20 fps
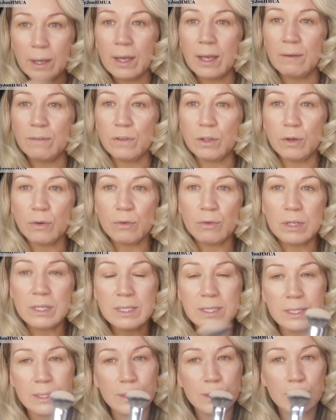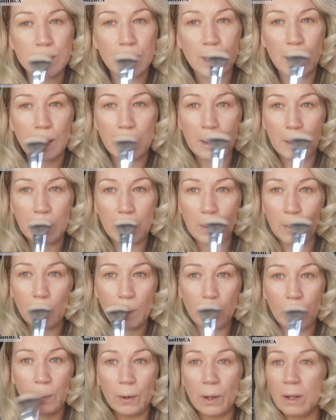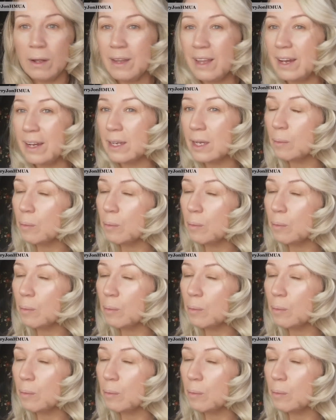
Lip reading: If you're greasy skin, you will not like